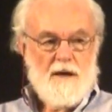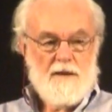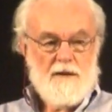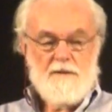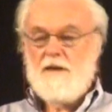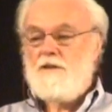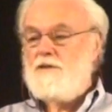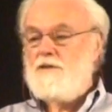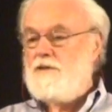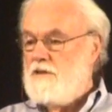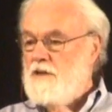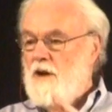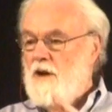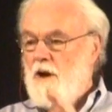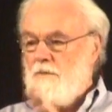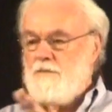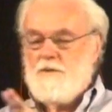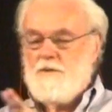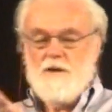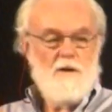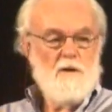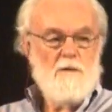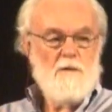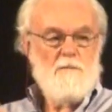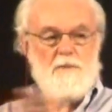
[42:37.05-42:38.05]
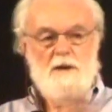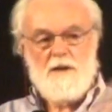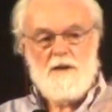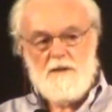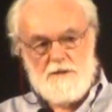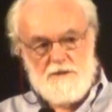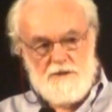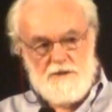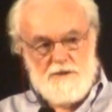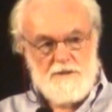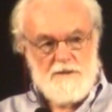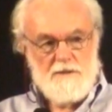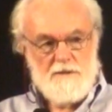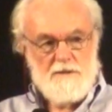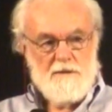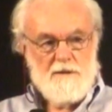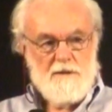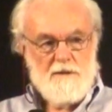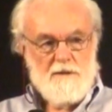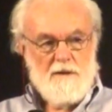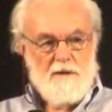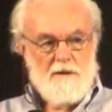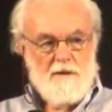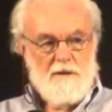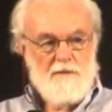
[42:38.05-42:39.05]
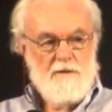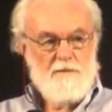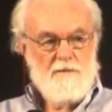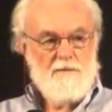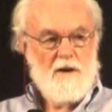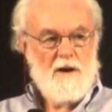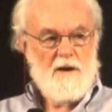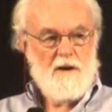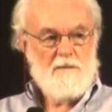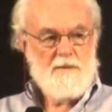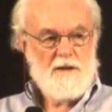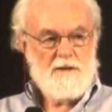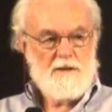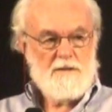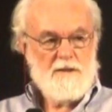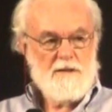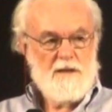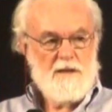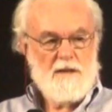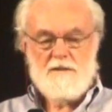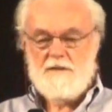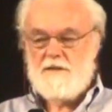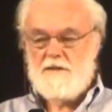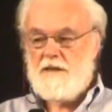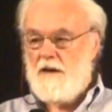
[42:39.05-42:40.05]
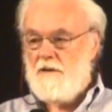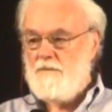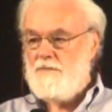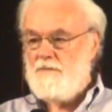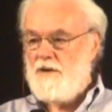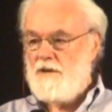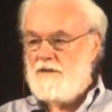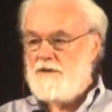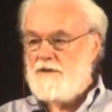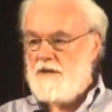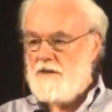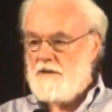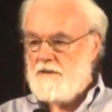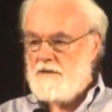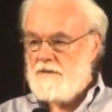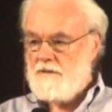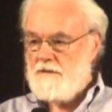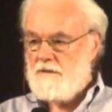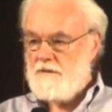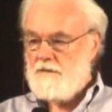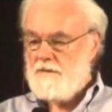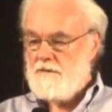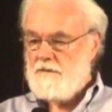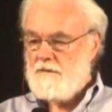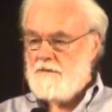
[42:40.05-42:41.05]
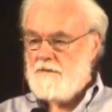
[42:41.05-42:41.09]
And they stopped a whole bunch of environmentally unsound projects.